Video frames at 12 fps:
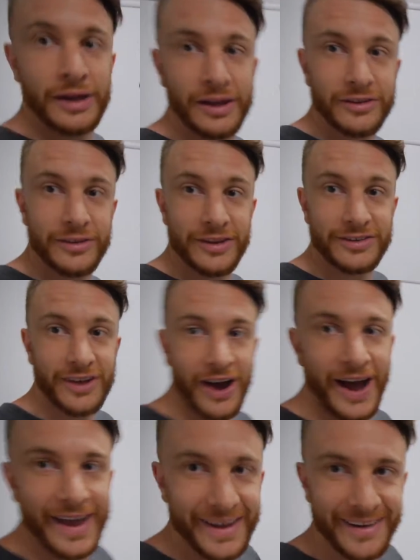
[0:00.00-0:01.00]
is this guy.
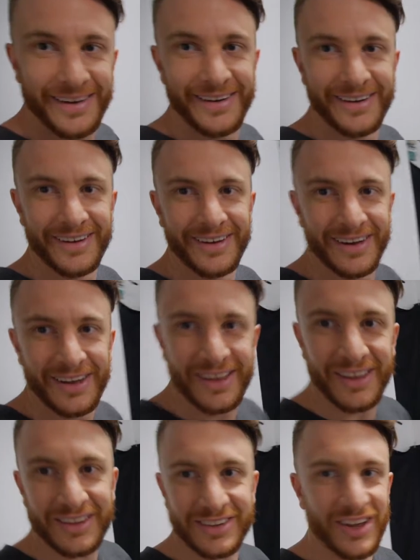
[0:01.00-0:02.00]

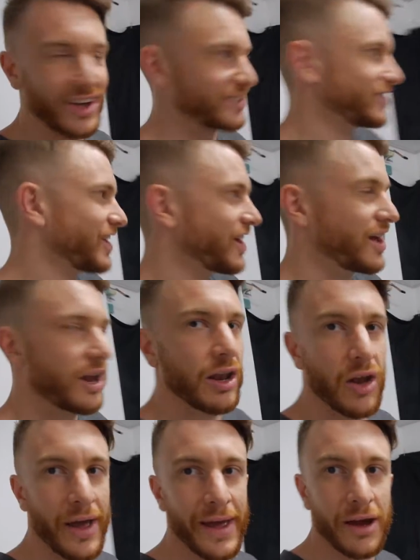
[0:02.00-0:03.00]
This nice
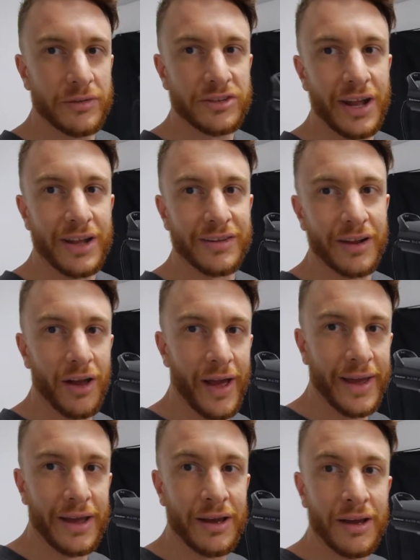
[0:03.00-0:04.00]
light. I've set it to
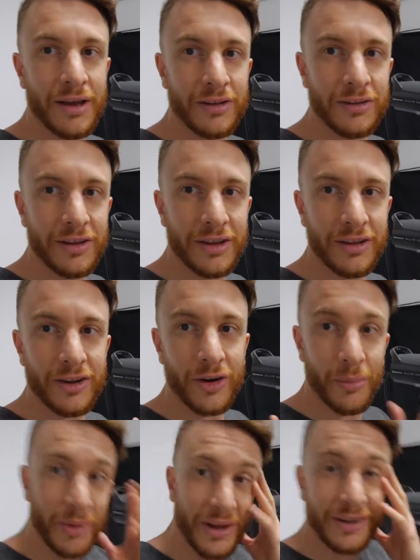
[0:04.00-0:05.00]
like the
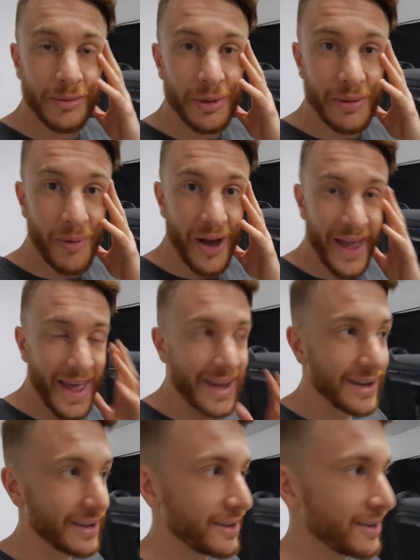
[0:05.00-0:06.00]
top bit to be my head,